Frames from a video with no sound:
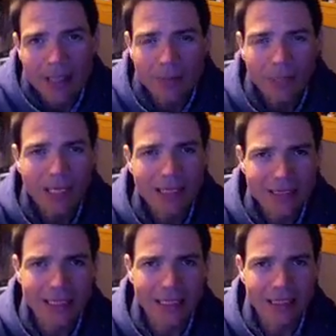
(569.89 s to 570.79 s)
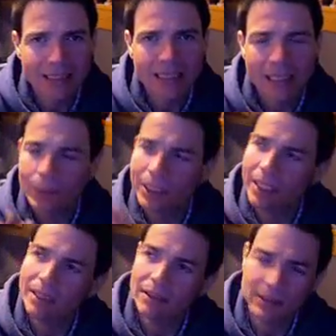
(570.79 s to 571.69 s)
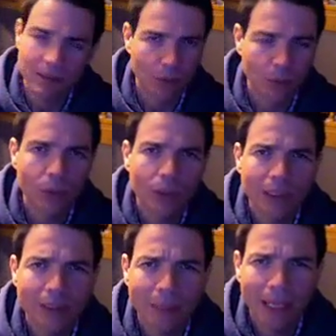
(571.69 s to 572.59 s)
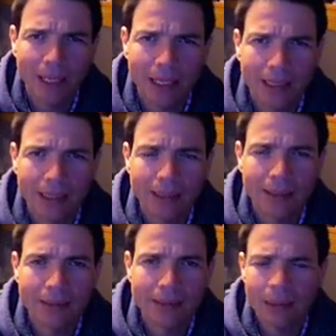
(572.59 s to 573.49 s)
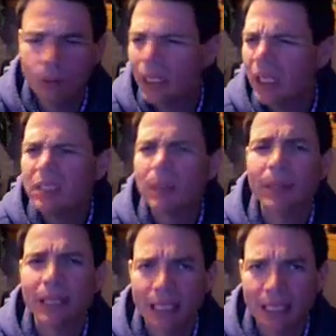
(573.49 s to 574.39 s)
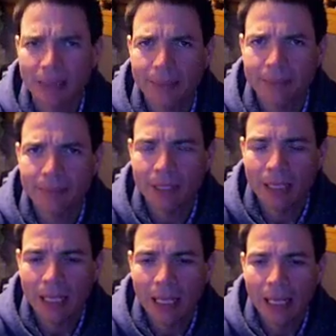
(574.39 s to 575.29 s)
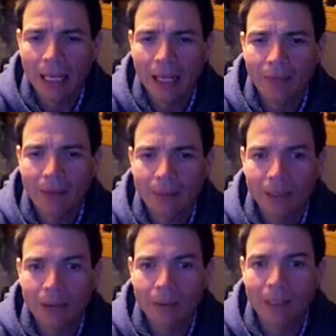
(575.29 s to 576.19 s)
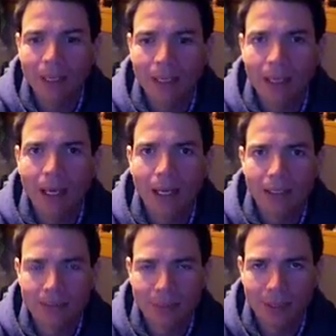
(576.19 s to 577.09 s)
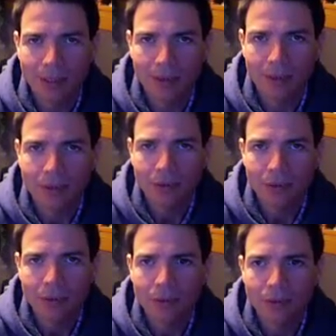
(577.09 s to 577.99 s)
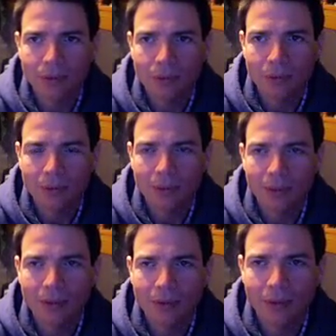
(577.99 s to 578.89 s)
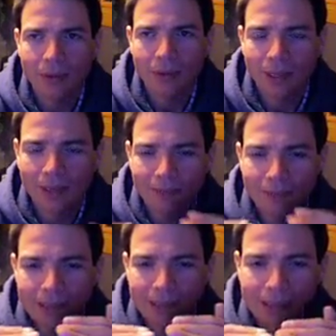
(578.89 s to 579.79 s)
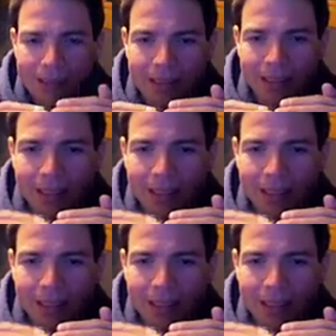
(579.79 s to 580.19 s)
Is when I said someone else will worry about it. Someone else will pick it up. And I'm like, oh my gosh, Paul, you have this